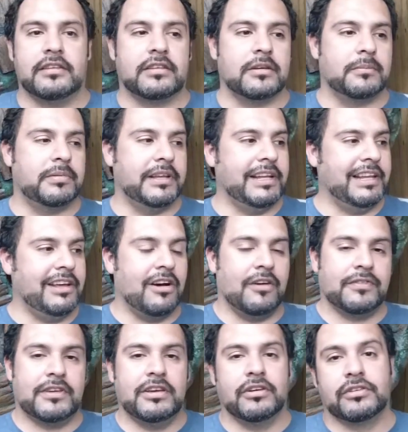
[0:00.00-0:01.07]
It's completely
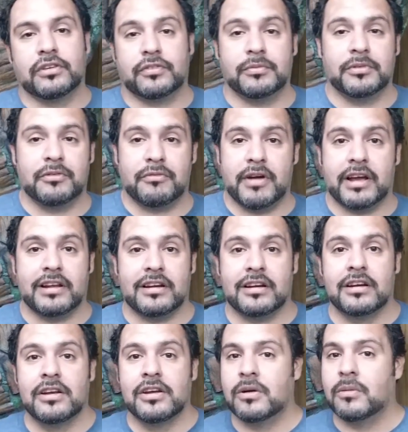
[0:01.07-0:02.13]
off kilter from the
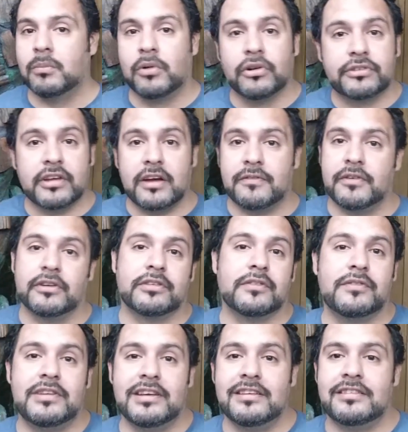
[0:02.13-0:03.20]
regular
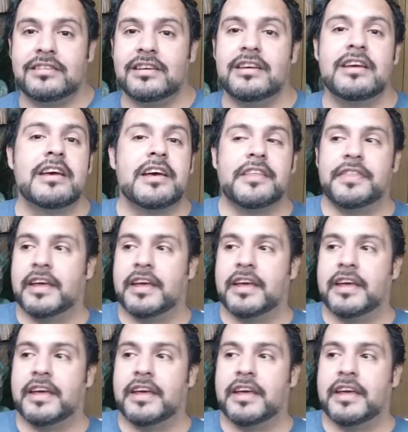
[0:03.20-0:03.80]
multiverse of DC.